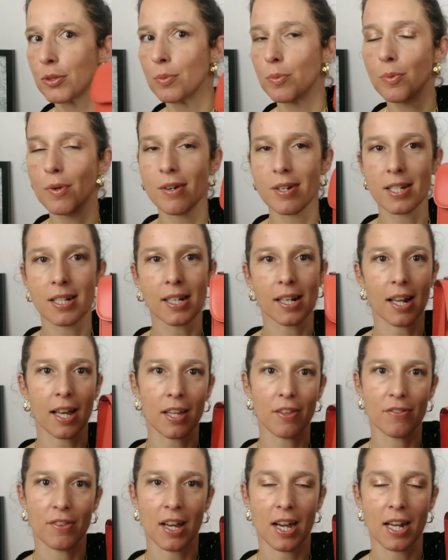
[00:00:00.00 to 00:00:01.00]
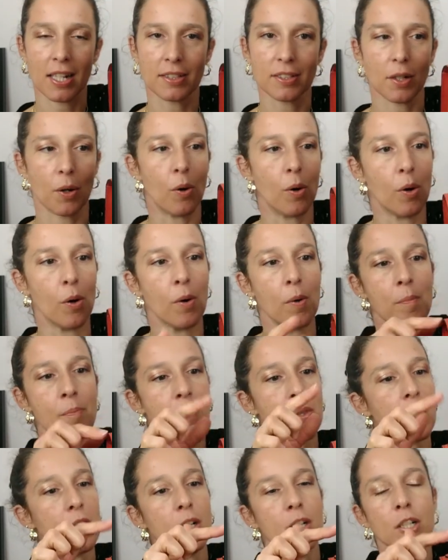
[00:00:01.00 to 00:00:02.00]
to wear it like that
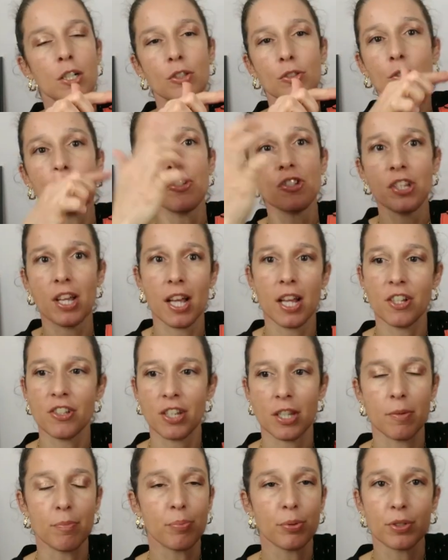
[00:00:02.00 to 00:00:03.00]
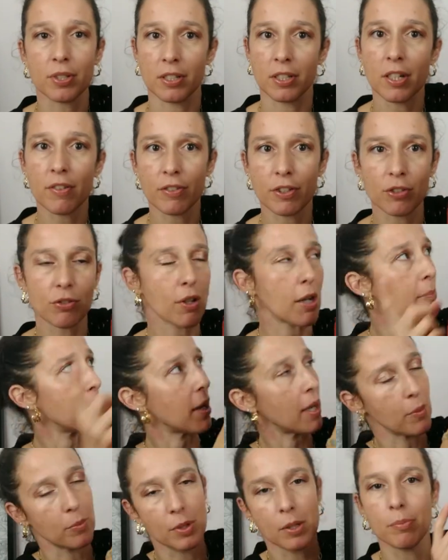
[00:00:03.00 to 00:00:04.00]
or to change and put another strap,
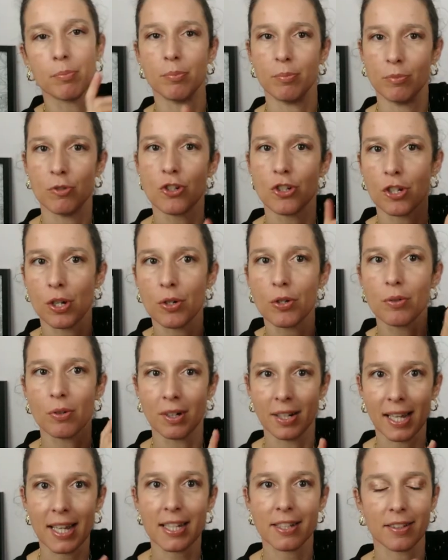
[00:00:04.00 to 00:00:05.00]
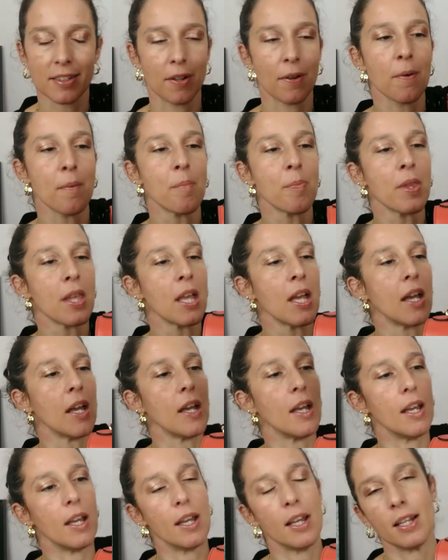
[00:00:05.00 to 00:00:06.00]
I will show you later.
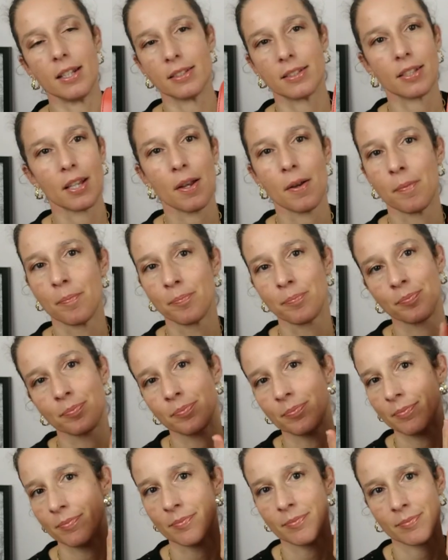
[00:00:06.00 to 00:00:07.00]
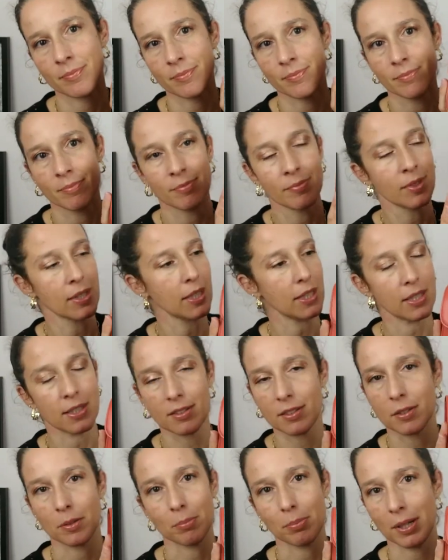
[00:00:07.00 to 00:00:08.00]
And
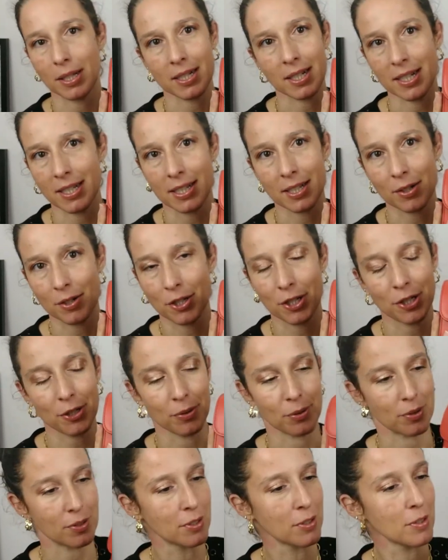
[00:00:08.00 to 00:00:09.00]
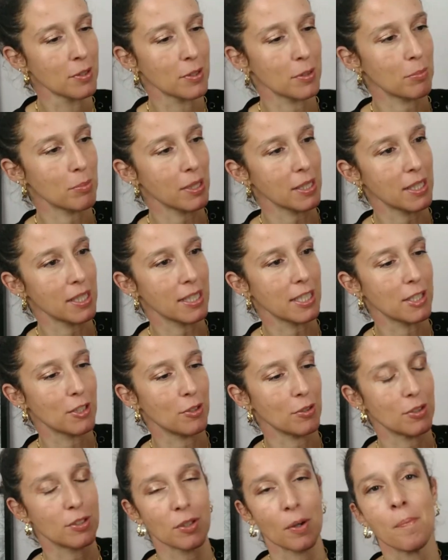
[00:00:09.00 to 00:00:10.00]
it's completely cute, completely
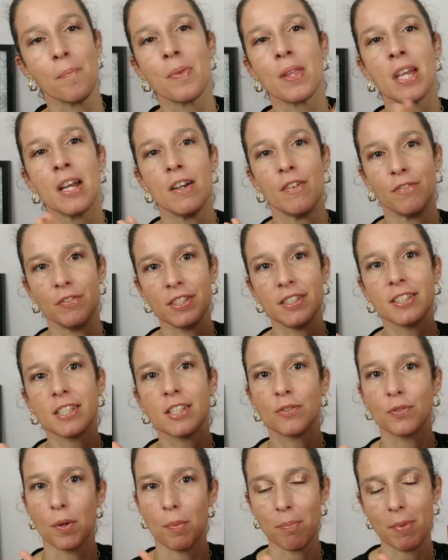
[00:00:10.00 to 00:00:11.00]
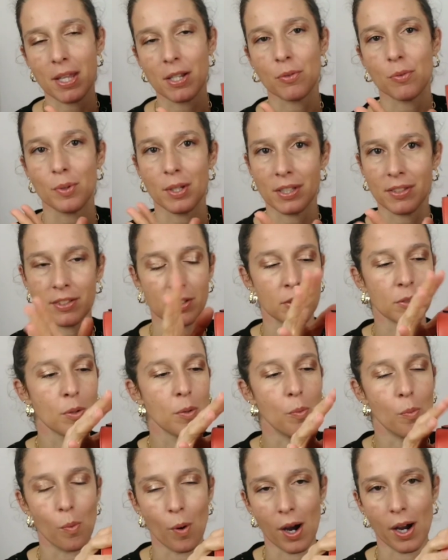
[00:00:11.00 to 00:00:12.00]
cute. So this is the main reason
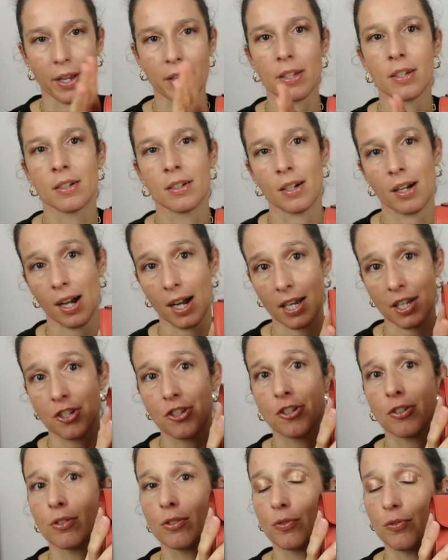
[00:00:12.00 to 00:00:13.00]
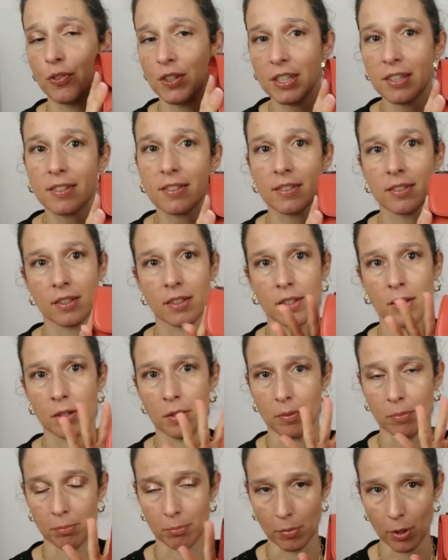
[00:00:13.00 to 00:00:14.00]
why I choose this
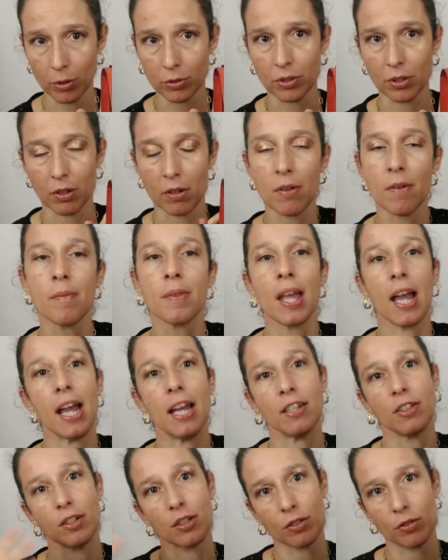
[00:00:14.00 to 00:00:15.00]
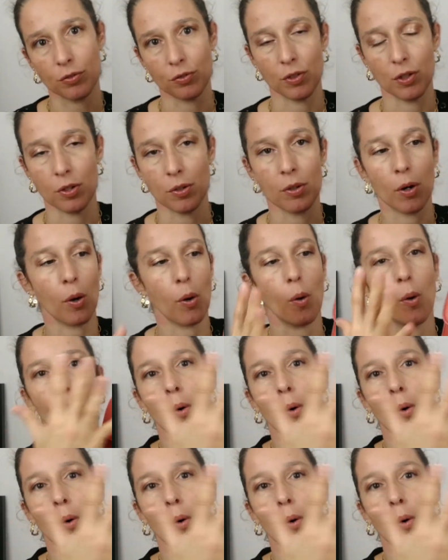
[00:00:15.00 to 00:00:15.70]
model and not the